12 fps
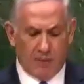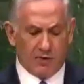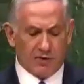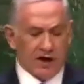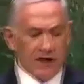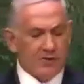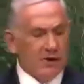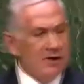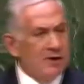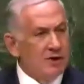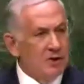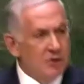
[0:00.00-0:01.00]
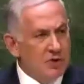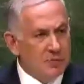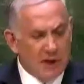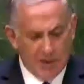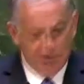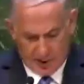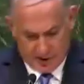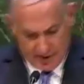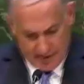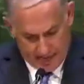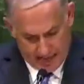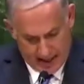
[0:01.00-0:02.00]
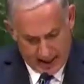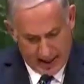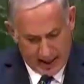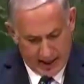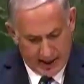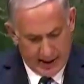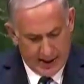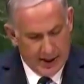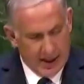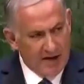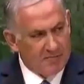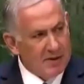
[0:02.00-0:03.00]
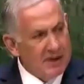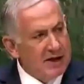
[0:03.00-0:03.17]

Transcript: For centuries, the Jewish people have been